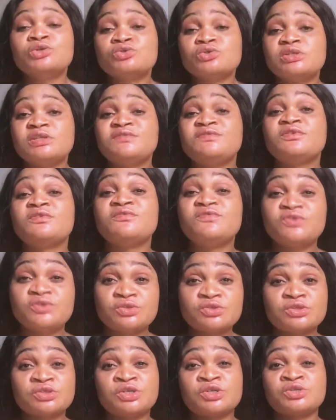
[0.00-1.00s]
to leave your
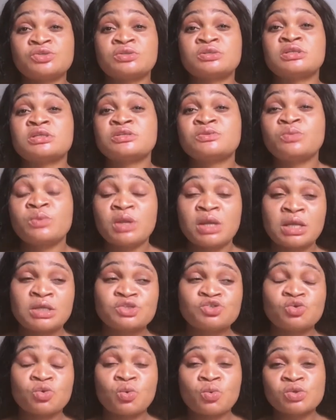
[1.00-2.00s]
video suggestions as well
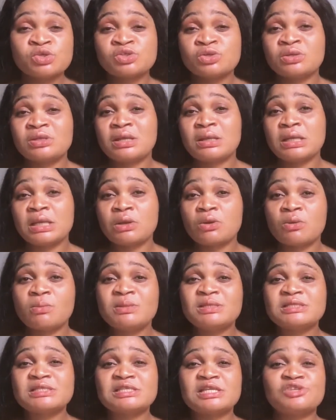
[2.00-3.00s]
as your question down in the
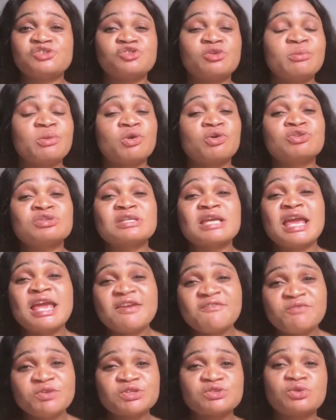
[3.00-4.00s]
comment section, because
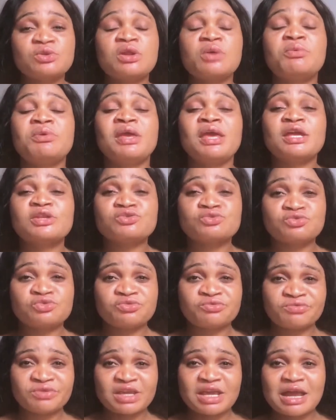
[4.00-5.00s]
every Sunday we get to
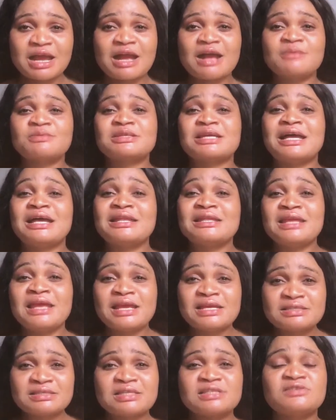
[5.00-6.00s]
do recaps, and
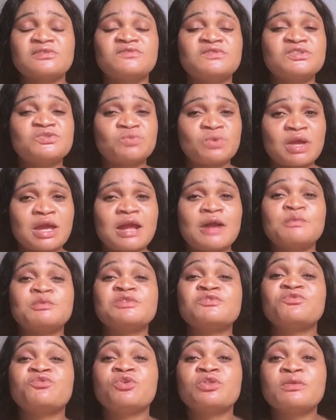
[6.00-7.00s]
the essence of this recap
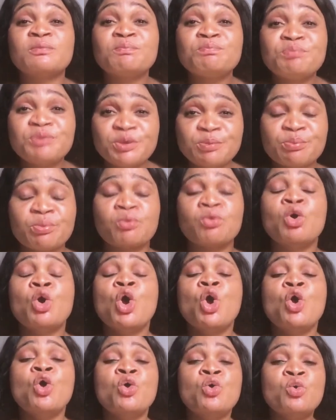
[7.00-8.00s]
is for the people
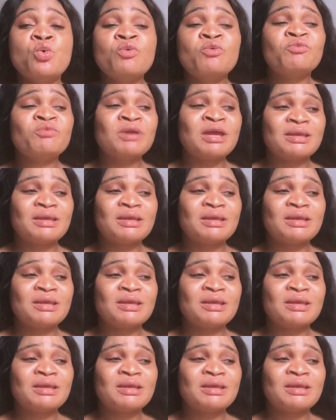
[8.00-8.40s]
who